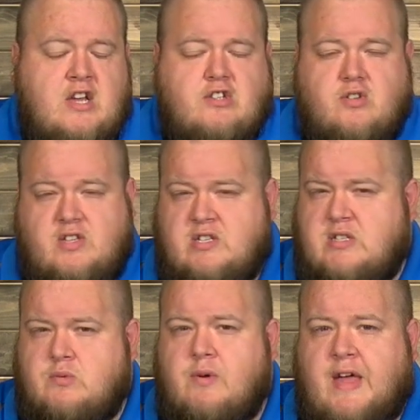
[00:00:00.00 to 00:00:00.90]
So this
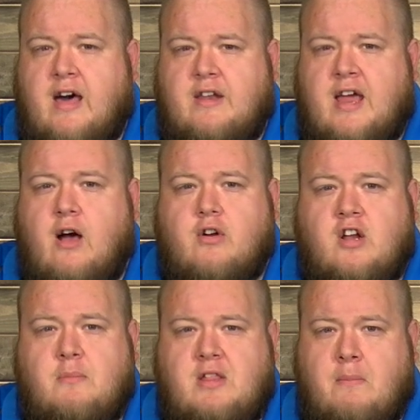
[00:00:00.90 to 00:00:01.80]
is without a doubt going
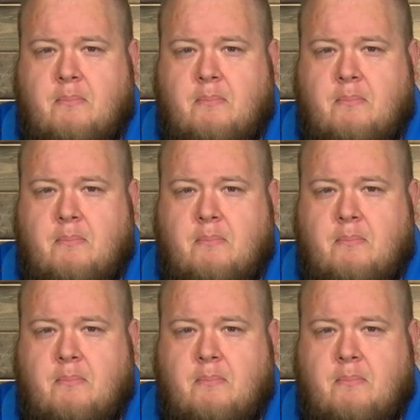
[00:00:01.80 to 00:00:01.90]
to be the